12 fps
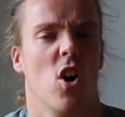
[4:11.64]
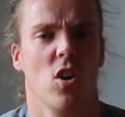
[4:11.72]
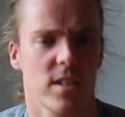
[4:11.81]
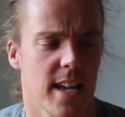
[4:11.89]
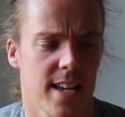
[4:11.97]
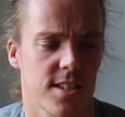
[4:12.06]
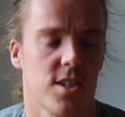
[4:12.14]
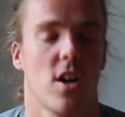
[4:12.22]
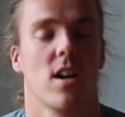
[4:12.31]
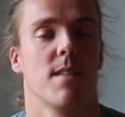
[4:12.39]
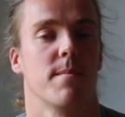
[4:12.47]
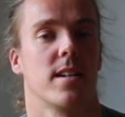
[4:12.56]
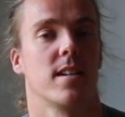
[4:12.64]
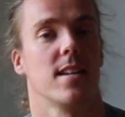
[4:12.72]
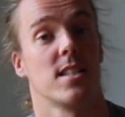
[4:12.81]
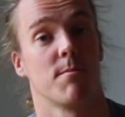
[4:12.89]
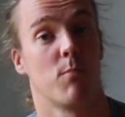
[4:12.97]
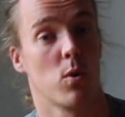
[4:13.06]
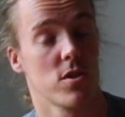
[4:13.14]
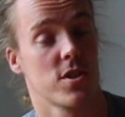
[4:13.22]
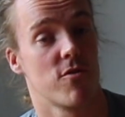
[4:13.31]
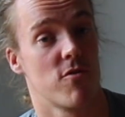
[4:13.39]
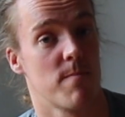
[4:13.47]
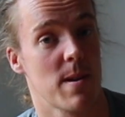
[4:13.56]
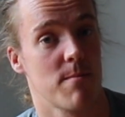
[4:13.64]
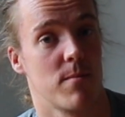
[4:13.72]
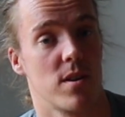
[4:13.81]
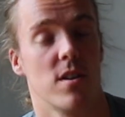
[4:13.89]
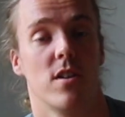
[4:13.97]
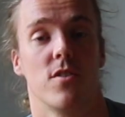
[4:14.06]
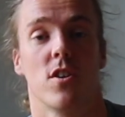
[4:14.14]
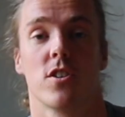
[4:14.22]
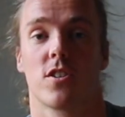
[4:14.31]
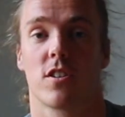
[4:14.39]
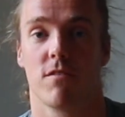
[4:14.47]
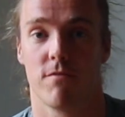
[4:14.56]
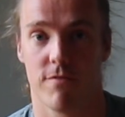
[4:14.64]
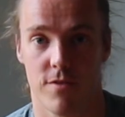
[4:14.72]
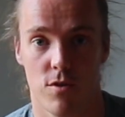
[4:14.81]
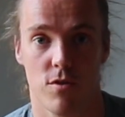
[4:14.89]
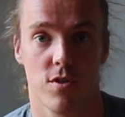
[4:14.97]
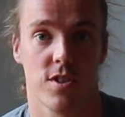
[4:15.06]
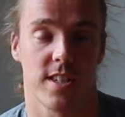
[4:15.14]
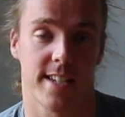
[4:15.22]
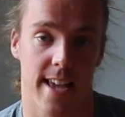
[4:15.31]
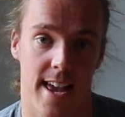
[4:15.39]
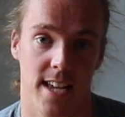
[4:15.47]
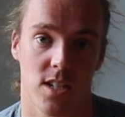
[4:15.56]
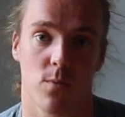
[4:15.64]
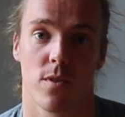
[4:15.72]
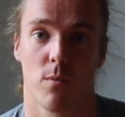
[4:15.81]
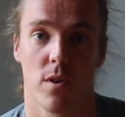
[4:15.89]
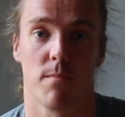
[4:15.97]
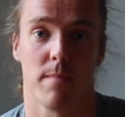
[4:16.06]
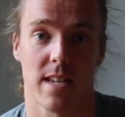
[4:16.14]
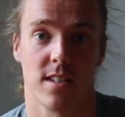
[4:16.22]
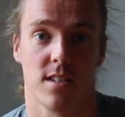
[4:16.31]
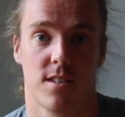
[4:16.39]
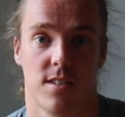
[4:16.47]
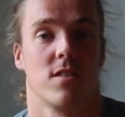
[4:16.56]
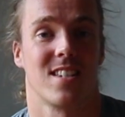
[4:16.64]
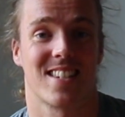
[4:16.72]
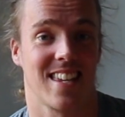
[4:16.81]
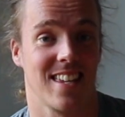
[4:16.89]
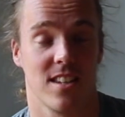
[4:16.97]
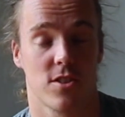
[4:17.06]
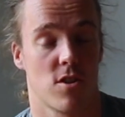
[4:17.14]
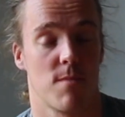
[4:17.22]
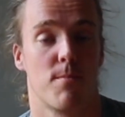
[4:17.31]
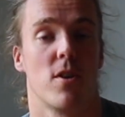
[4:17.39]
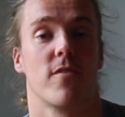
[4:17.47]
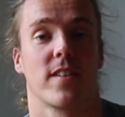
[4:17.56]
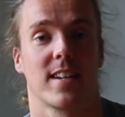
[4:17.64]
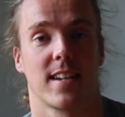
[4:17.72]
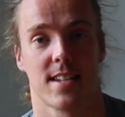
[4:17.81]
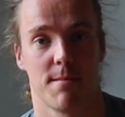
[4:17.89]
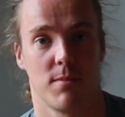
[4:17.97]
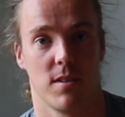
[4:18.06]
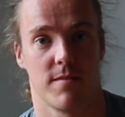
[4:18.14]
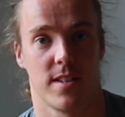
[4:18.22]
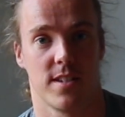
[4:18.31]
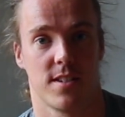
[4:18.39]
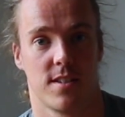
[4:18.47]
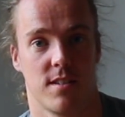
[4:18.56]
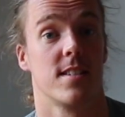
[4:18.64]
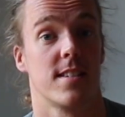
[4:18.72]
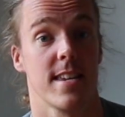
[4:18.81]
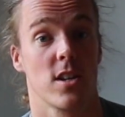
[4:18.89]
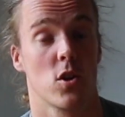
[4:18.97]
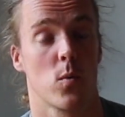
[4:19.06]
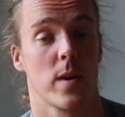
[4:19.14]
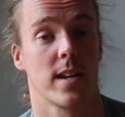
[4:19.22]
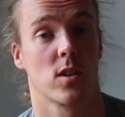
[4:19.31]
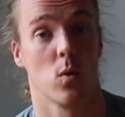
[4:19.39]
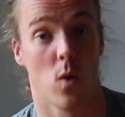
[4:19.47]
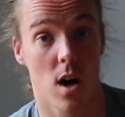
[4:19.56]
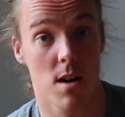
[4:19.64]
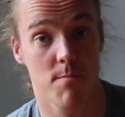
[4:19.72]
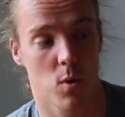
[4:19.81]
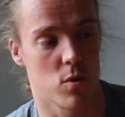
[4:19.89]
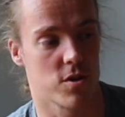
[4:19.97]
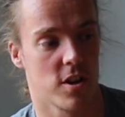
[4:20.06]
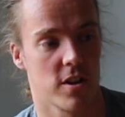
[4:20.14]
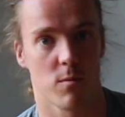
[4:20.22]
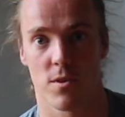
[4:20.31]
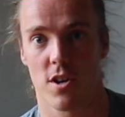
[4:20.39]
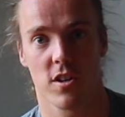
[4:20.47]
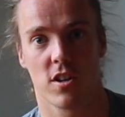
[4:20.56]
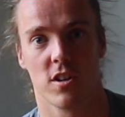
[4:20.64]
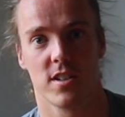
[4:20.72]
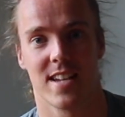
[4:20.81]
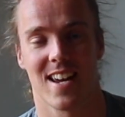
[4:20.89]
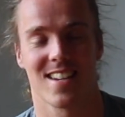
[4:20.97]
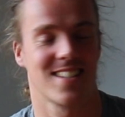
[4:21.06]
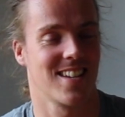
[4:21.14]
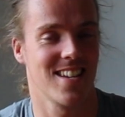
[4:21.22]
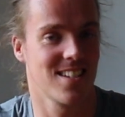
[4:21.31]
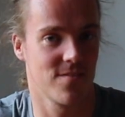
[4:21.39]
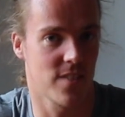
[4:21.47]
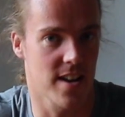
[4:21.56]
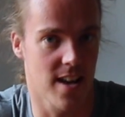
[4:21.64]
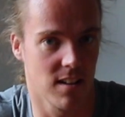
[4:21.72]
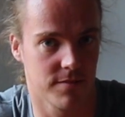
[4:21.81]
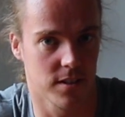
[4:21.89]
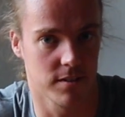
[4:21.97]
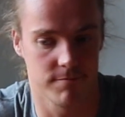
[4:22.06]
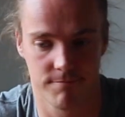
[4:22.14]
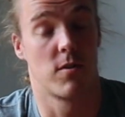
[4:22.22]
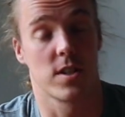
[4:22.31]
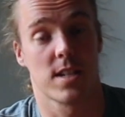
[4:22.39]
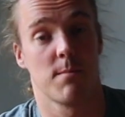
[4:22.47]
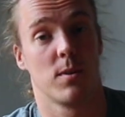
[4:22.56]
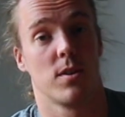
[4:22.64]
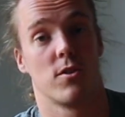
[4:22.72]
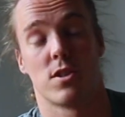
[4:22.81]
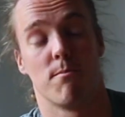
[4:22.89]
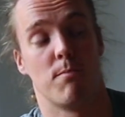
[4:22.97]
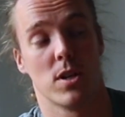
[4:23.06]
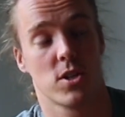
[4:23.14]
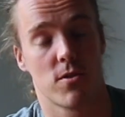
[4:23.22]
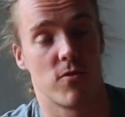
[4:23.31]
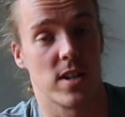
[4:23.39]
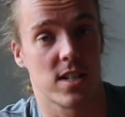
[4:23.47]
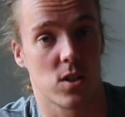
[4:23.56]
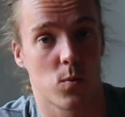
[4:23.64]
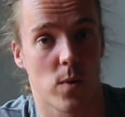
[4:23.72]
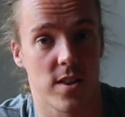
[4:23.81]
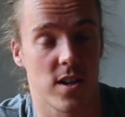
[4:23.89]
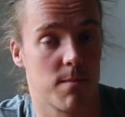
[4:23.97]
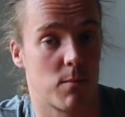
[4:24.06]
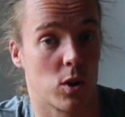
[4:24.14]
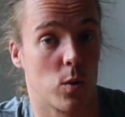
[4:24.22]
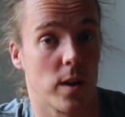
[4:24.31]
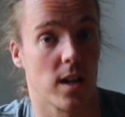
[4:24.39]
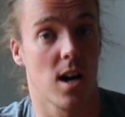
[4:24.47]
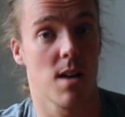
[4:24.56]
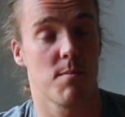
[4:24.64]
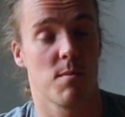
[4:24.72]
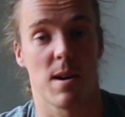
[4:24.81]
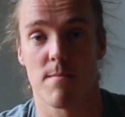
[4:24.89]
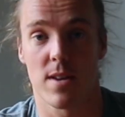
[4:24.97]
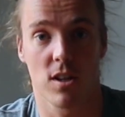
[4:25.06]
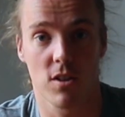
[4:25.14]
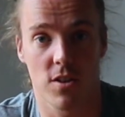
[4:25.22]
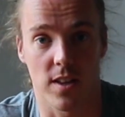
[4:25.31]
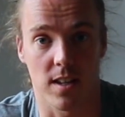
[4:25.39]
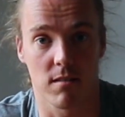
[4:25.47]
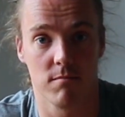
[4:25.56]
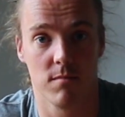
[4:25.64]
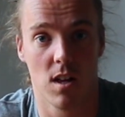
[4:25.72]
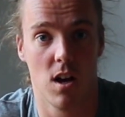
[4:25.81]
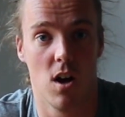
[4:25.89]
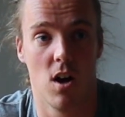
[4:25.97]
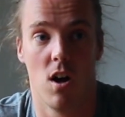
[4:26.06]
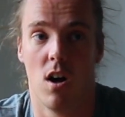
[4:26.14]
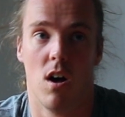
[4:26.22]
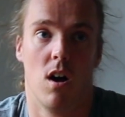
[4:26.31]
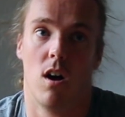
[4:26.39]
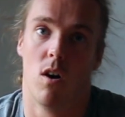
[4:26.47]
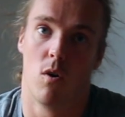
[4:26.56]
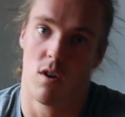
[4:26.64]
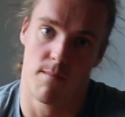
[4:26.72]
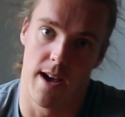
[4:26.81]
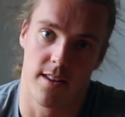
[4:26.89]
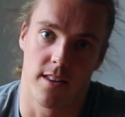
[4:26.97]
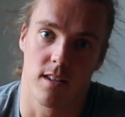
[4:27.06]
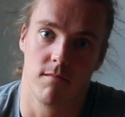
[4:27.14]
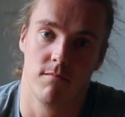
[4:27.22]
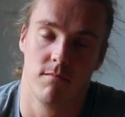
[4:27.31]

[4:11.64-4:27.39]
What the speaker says: All tests are limited. It's important to remember not to confuse the test with what it means. The scales are a perfect example of this. Seeing your weight go up or down without context isn't very helpful. For example, there's a bunch of reasons why the number going up might be a good thing or a bad thing,